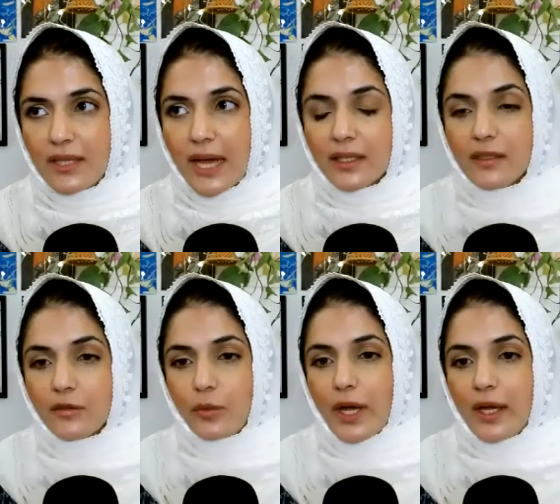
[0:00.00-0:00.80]
that
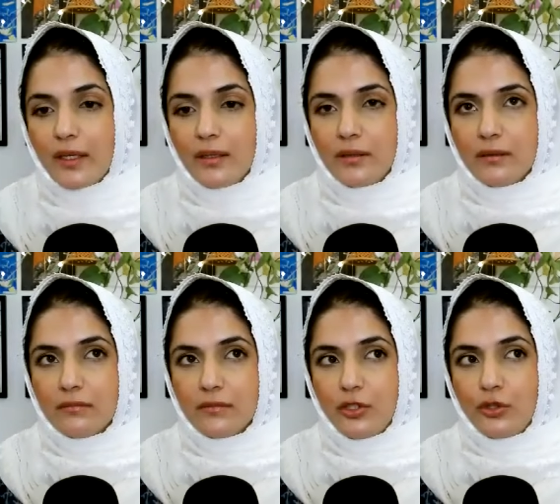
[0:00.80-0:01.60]
is when
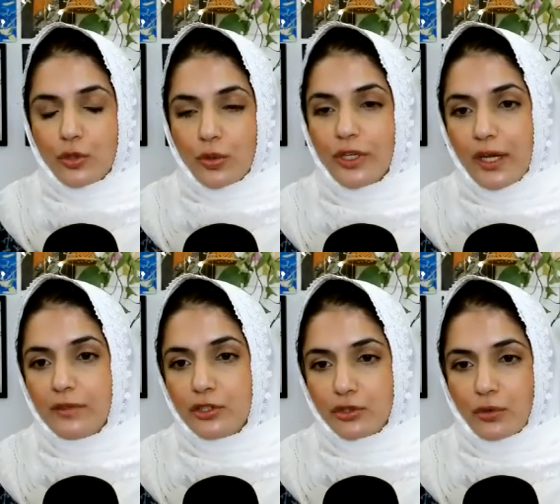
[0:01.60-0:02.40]
you don't
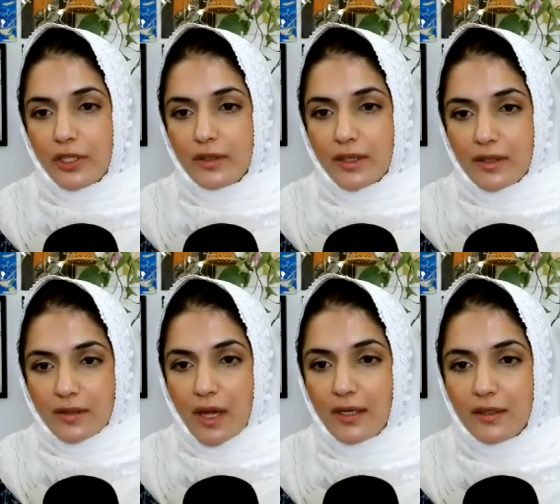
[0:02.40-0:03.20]
have a choice
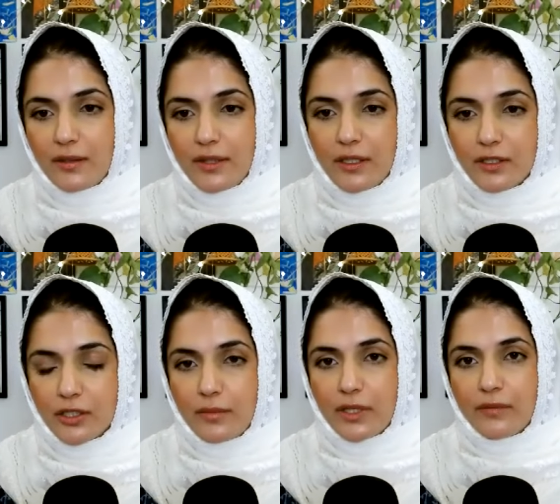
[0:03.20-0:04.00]
inside the
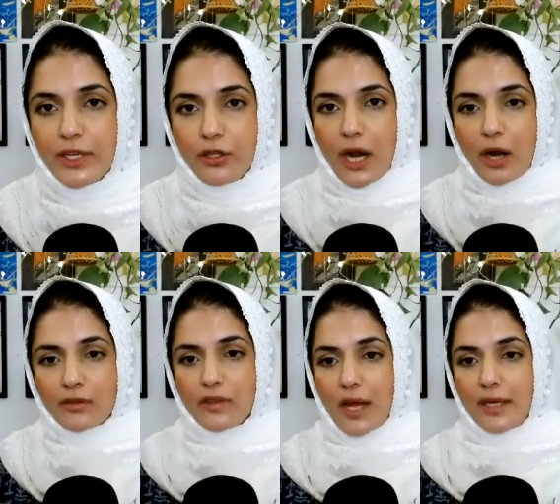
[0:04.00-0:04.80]
religion but when you're
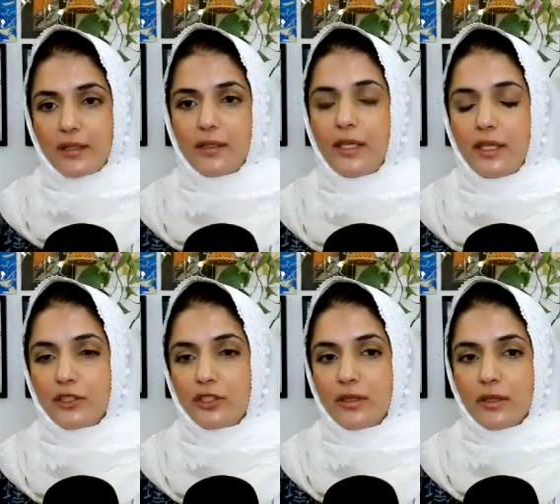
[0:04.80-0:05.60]
outside the
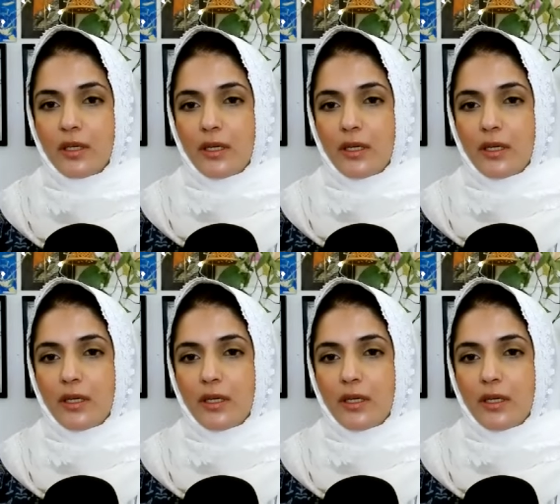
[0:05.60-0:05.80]
religion